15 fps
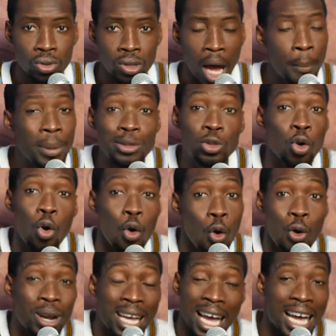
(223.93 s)

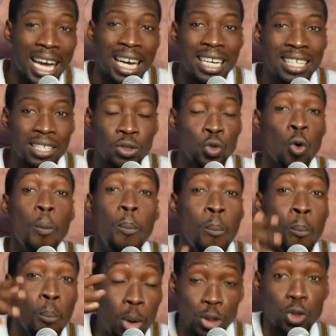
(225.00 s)
Amechonga. So
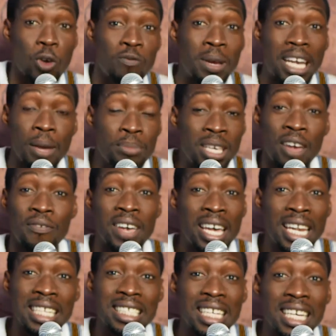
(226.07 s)
most of
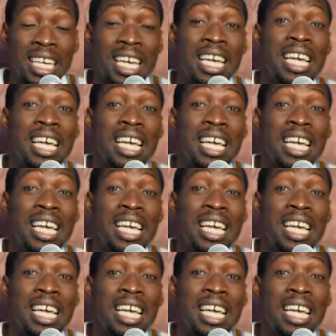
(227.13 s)
BKBFN and che